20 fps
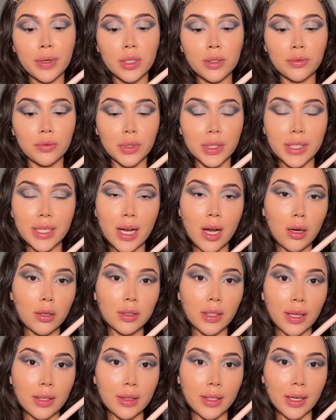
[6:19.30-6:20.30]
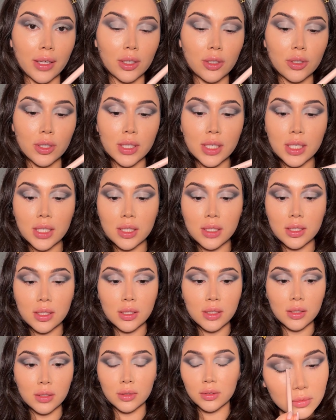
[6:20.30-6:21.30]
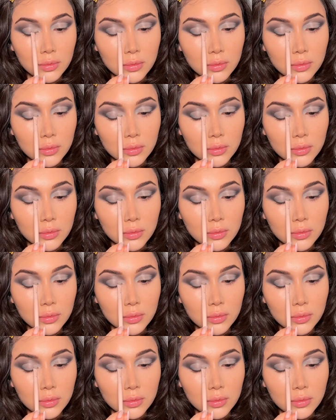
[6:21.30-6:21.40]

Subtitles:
going to re-outline that crease.